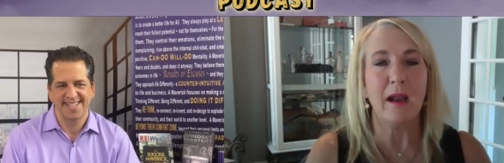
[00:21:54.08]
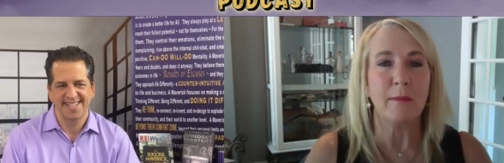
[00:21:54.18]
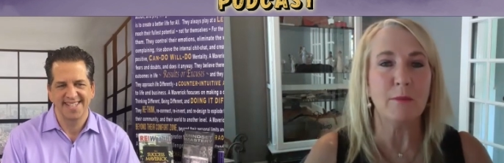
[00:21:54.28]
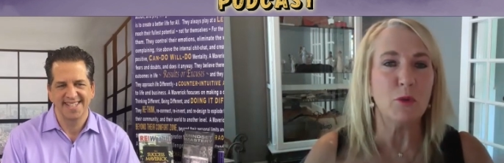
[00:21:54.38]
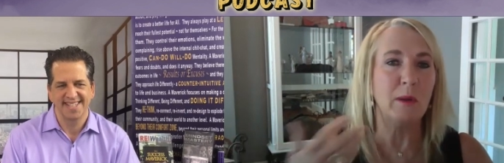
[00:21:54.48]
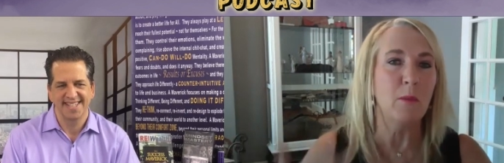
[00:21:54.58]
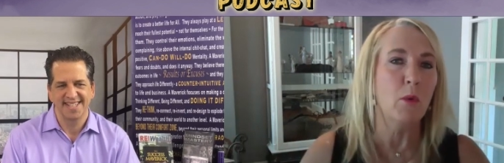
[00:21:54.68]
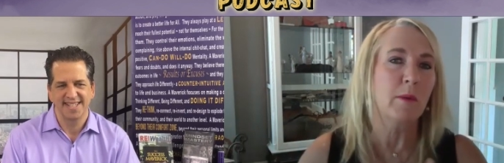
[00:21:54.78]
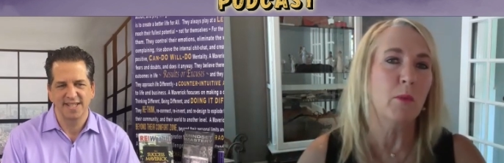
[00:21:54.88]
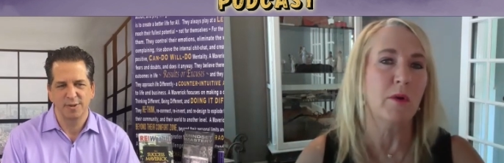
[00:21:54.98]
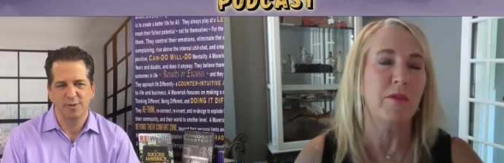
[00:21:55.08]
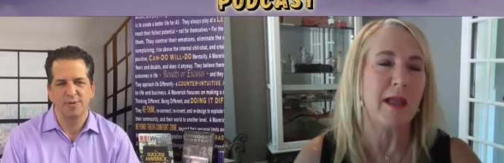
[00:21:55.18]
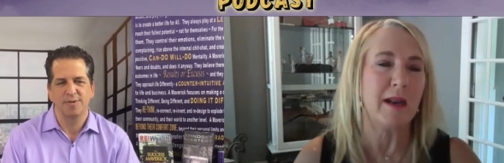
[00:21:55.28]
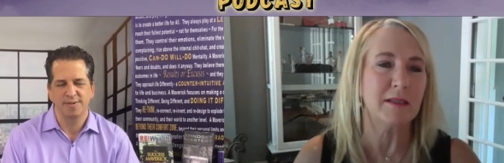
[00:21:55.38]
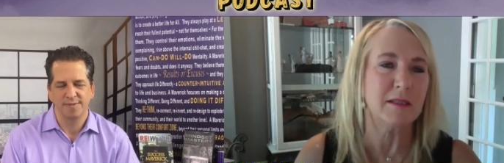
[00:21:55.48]
Speaker 1: And I'm doing more and more of
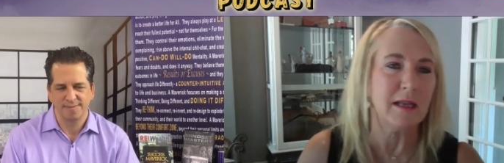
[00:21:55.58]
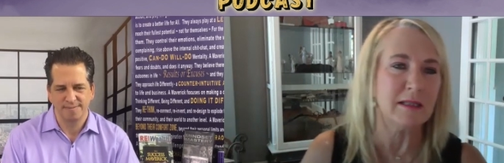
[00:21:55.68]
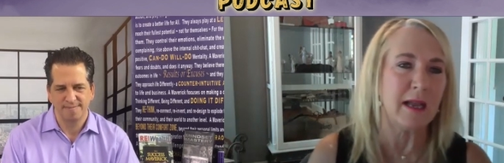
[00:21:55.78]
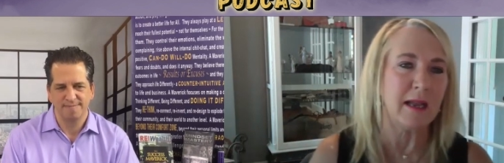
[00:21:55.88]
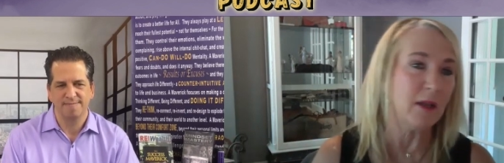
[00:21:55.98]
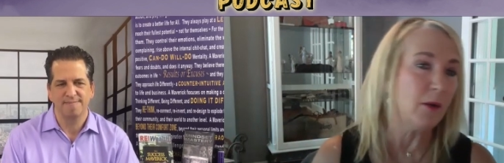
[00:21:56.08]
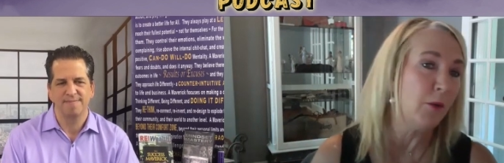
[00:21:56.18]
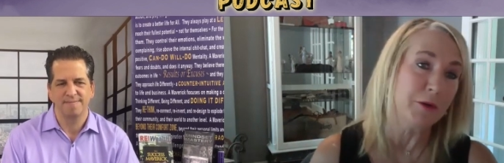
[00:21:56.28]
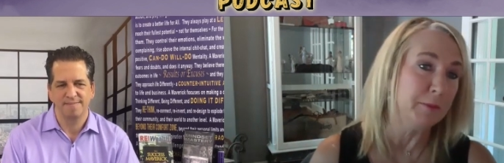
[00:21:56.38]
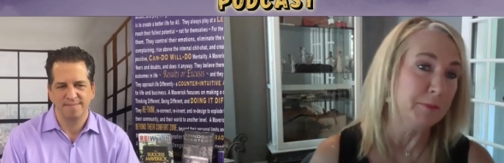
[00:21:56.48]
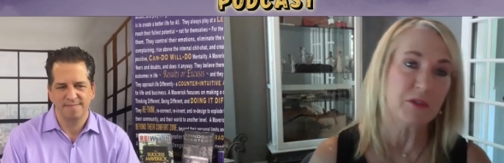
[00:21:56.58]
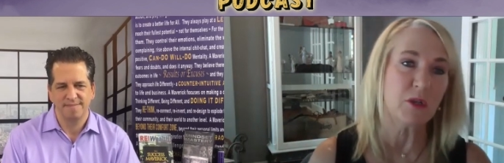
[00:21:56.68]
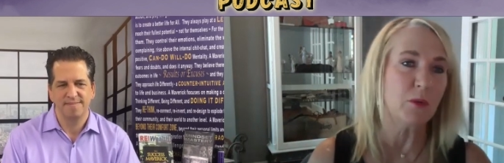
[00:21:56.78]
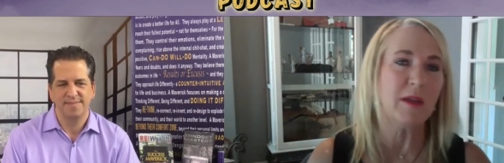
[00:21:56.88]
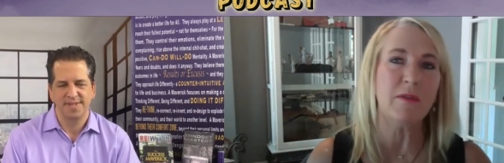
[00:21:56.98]
that as, as I get older.
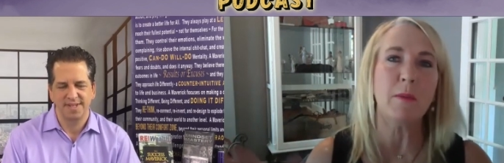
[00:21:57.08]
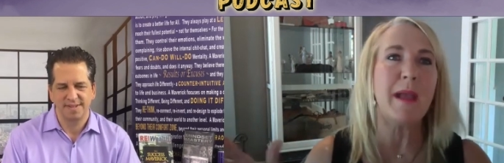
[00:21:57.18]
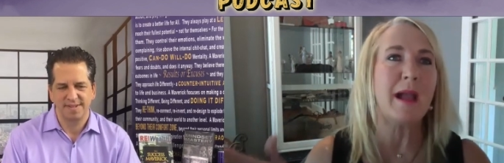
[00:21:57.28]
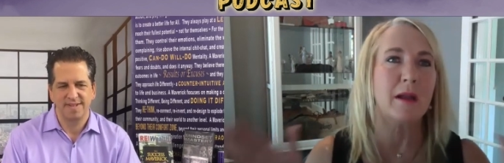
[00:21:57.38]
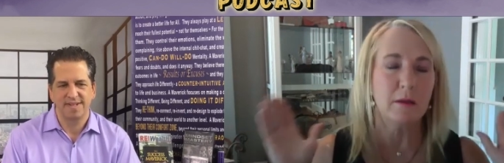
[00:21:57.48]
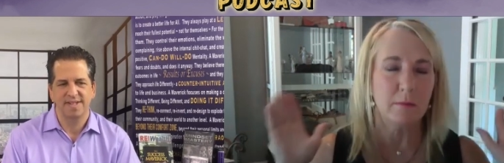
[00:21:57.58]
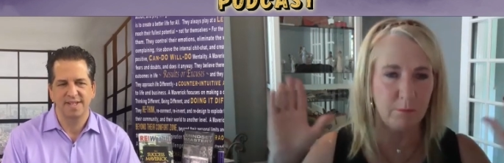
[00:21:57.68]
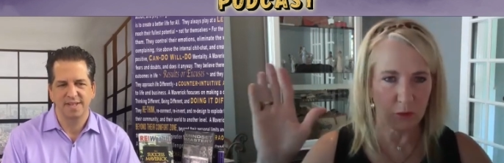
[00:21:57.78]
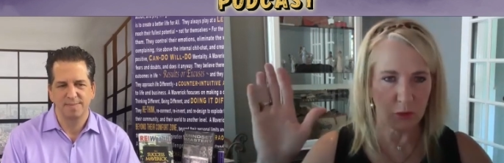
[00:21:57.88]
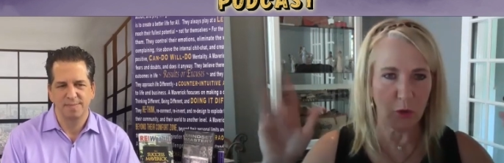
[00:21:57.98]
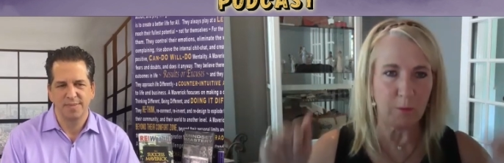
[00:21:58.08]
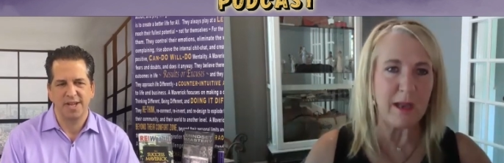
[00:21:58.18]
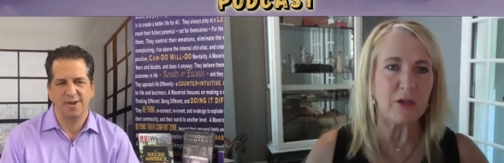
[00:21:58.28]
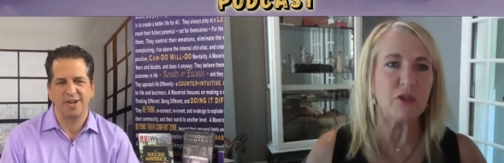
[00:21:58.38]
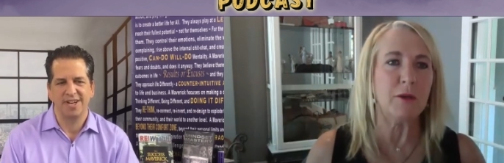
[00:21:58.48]
So giving back, total
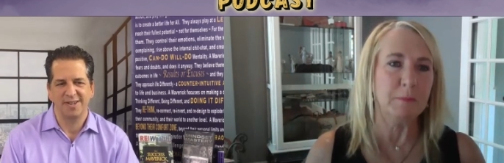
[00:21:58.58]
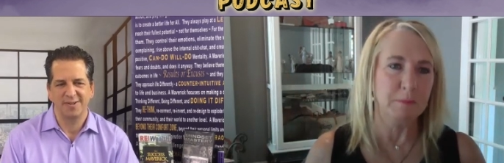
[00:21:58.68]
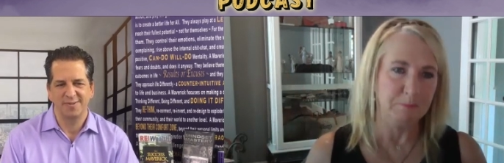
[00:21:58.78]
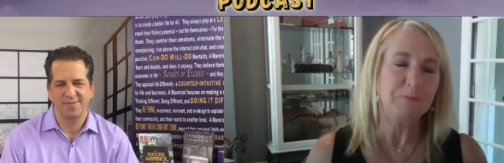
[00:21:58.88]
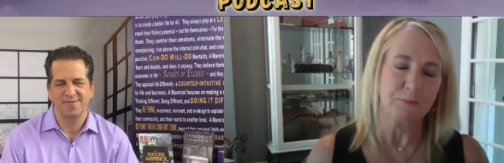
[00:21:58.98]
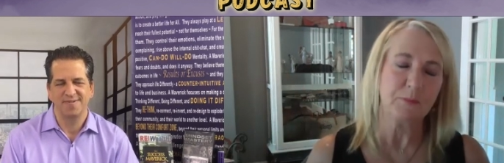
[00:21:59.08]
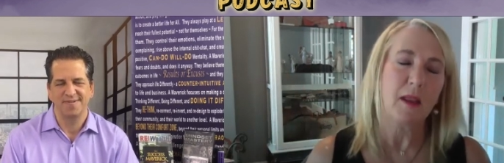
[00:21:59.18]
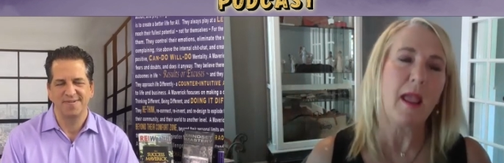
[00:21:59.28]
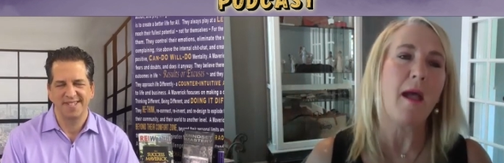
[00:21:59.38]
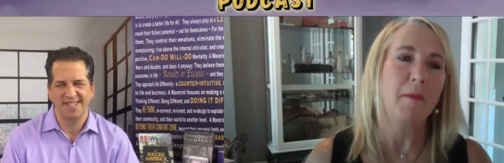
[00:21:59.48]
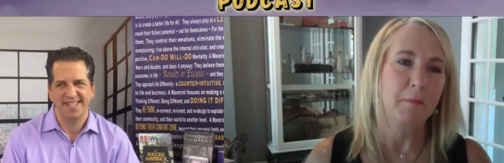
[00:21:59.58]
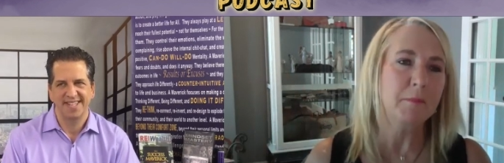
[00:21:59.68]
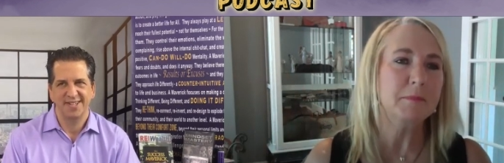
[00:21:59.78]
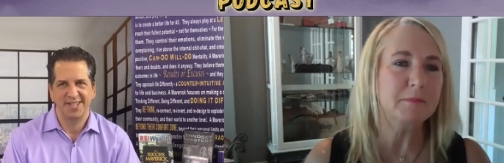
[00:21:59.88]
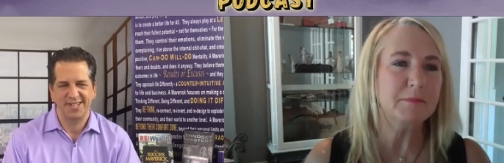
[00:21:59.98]
passion. Here, yeah
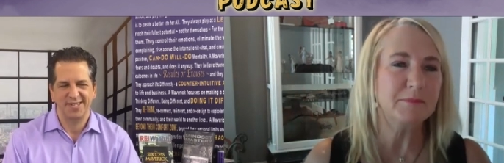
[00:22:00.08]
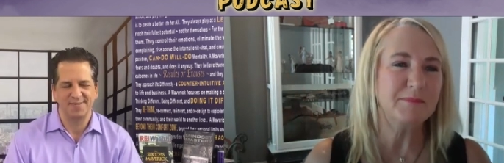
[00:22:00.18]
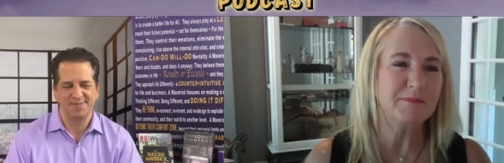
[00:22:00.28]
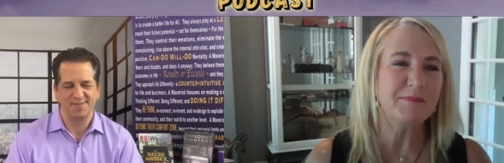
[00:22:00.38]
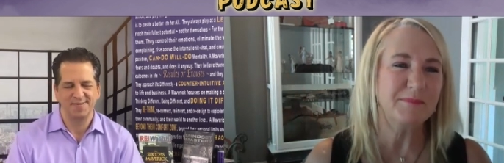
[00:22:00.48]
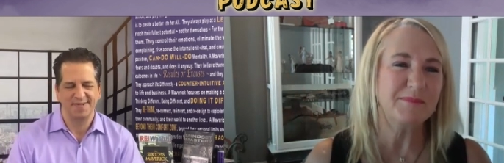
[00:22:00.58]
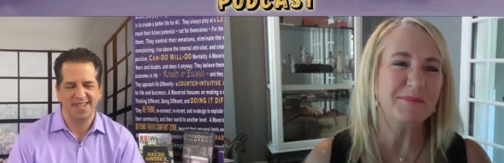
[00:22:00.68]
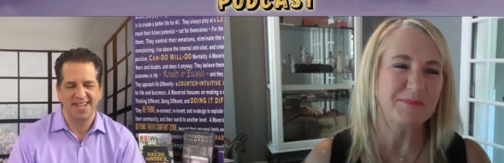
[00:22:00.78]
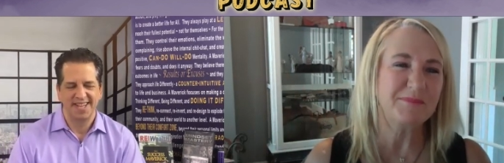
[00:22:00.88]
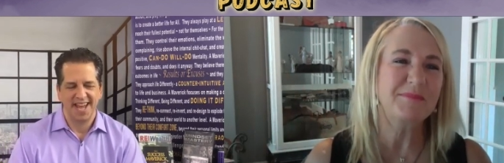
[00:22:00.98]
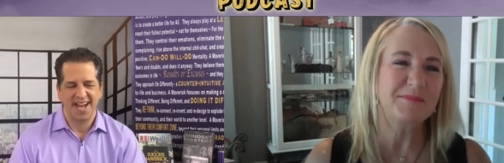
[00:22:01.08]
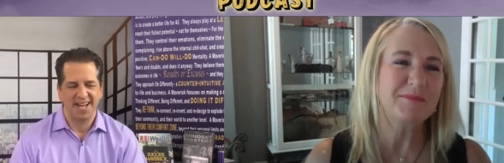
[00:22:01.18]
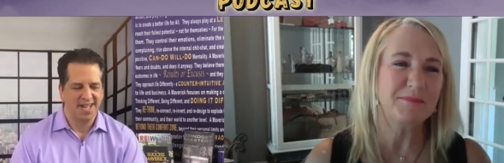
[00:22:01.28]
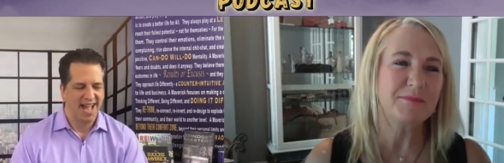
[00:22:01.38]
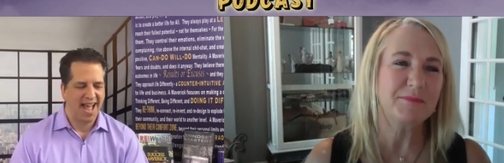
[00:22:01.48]
you Here,
Speaker 2: here. Yeah.
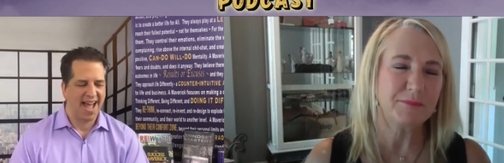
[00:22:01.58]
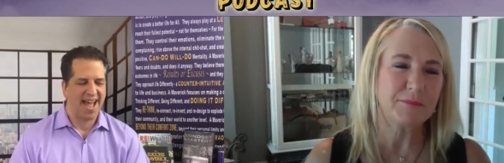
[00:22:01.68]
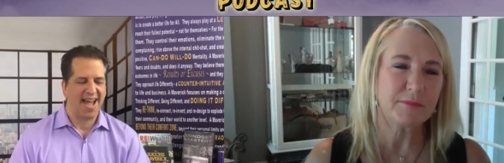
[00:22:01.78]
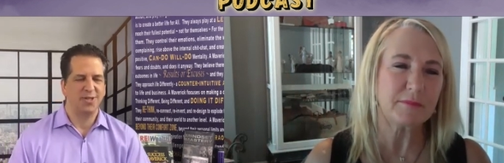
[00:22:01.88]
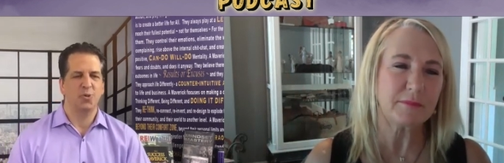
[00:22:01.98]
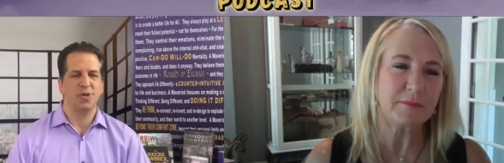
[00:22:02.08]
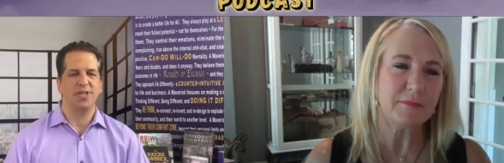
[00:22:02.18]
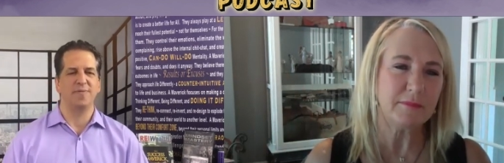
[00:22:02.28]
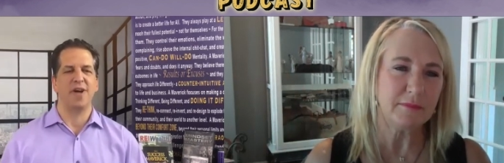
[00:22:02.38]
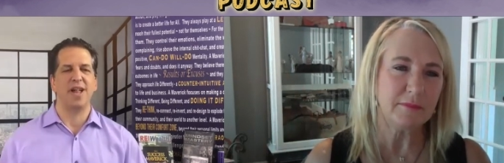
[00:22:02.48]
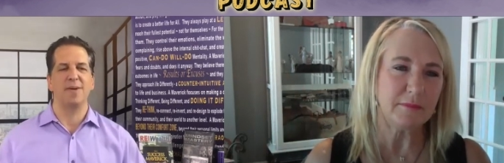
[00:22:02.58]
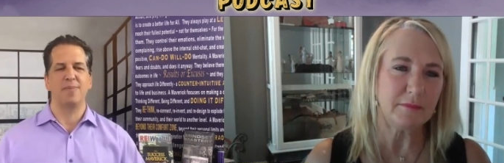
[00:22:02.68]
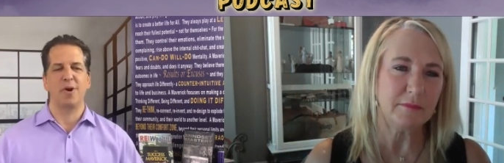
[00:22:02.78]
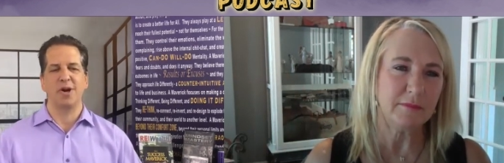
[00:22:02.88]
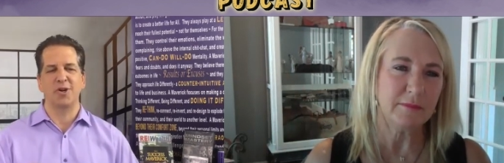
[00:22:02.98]
As we develop
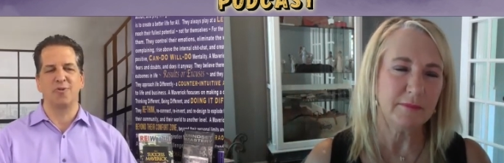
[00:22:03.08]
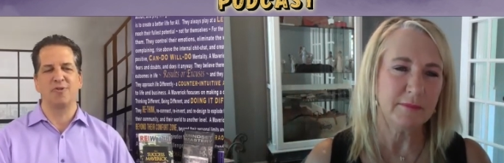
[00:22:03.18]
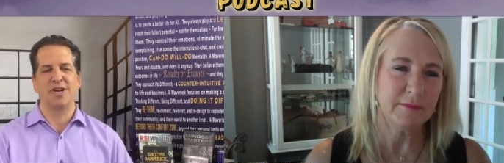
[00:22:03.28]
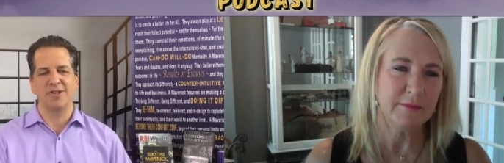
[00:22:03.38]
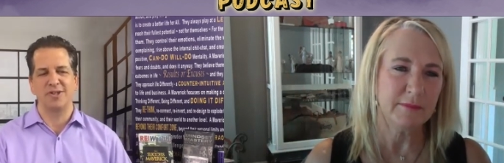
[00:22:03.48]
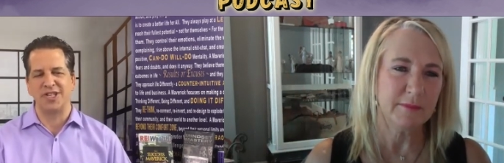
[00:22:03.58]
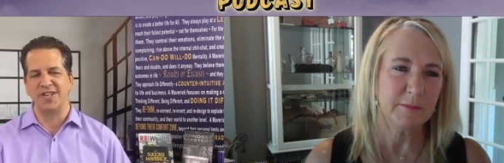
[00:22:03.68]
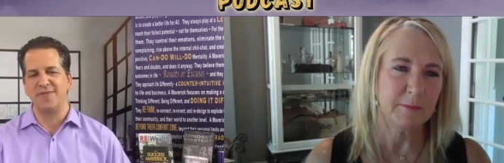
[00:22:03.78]
our careers and